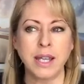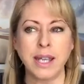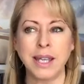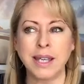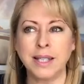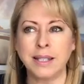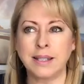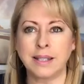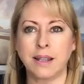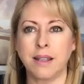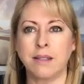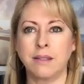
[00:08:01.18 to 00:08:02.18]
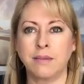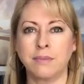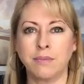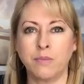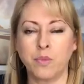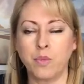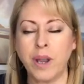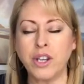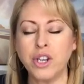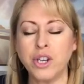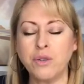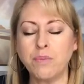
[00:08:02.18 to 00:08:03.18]
is when
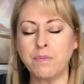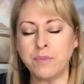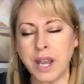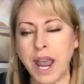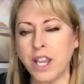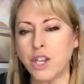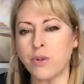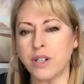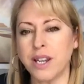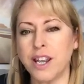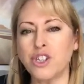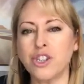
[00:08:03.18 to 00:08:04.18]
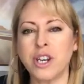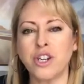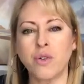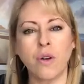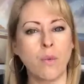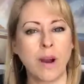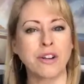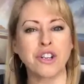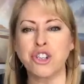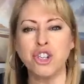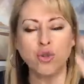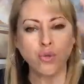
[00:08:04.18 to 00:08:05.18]
you take your attention and your
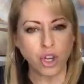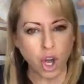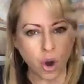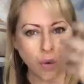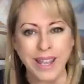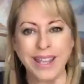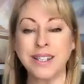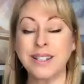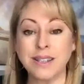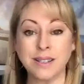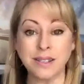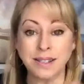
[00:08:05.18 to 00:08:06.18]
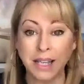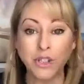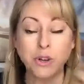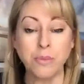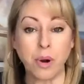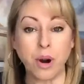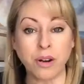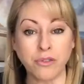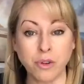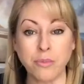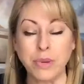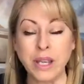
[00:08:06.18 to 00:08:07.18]
awareness and you go into the center part of
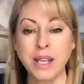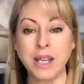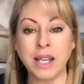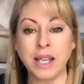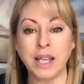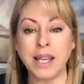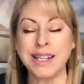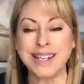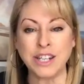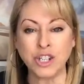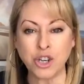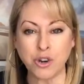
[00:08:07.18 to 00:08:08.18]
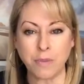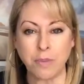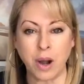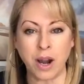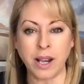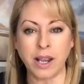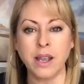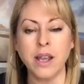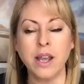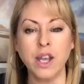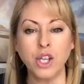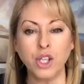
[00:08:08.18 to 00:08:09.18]
your being and into your body,
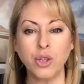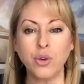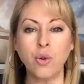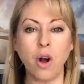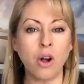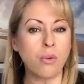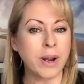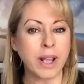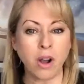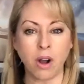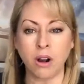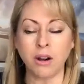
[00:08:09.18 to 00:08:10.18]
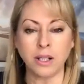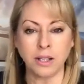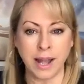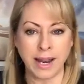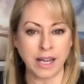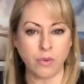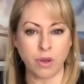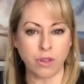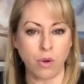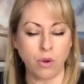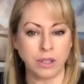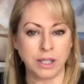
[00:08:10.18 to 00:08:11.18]
you already are aligning with
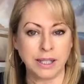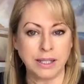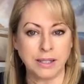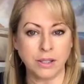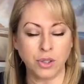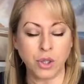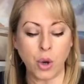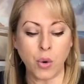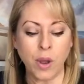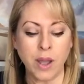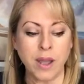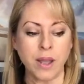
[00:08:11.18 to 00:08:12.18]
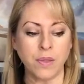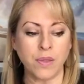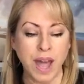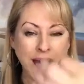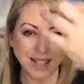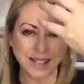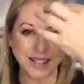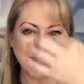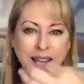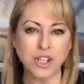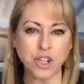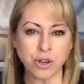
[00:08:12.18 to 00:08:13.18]
wholeness. So that
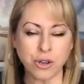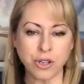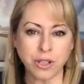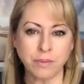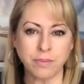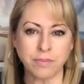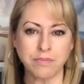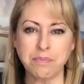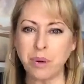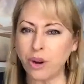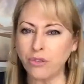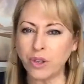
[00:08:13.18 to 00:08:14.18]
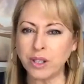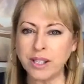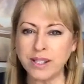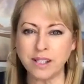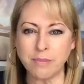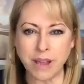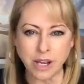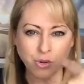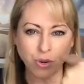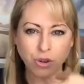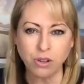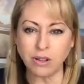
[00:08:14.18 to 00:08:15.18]
centered, perfectly
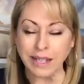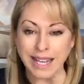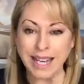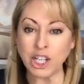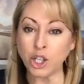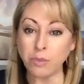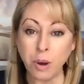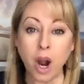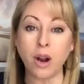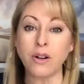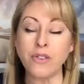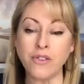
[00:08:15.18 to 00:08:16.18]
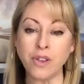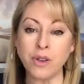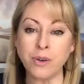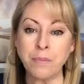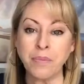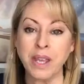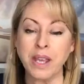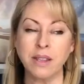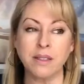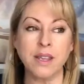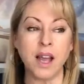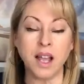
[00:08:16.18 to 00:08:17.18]
symmetrical inner part of you,
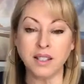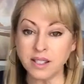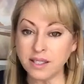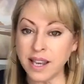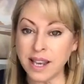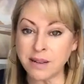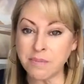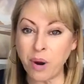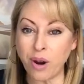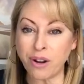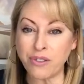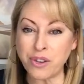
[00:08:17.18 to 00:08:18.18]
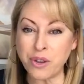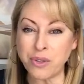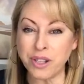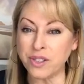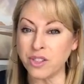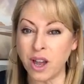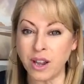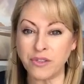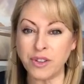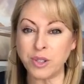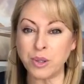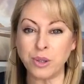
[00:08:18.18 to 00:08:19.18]
the unseen part of you that's not
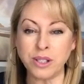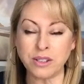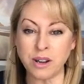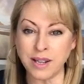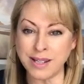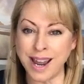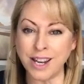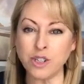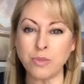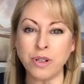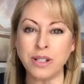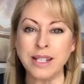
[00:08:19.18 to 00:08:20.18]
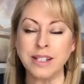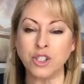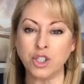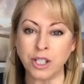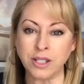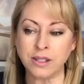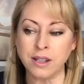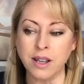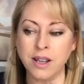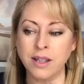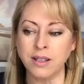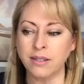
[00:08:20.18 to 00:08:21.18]
physical, it's not tangible, it's just
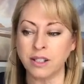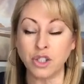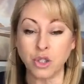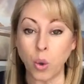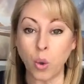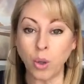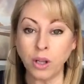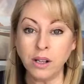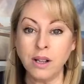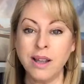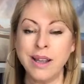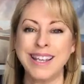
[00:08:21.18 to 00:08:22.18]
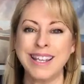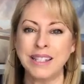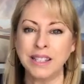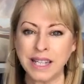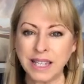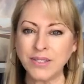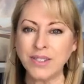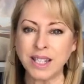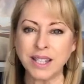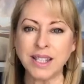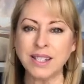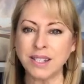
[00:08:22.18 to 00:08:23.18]
the soul, lives
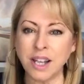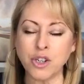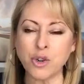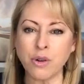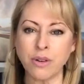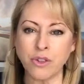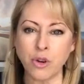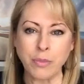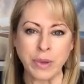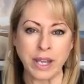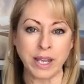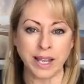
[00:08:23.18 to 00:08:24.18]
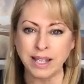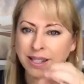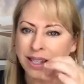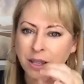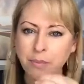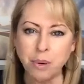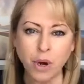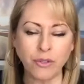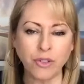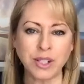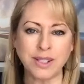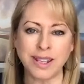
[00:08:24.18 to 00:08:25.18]
in the center of your being. It's in the
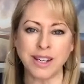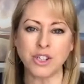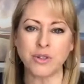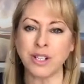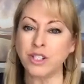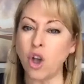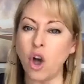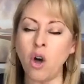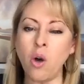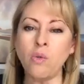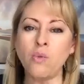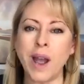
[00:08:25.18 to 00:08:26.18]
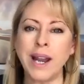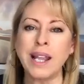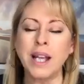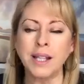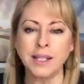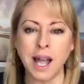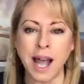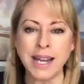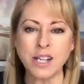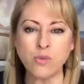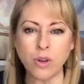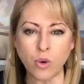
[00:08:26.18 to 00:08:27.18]
perfect center. It's already
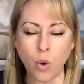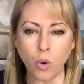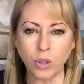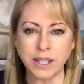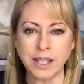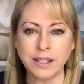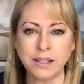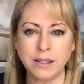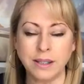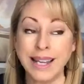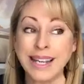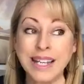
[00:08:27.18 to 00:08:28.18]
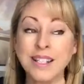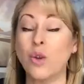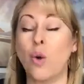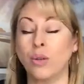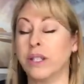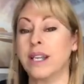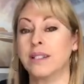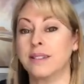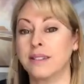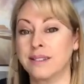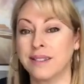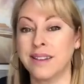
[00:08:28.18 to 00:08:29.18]
aligned with wholeness. It is wholeness.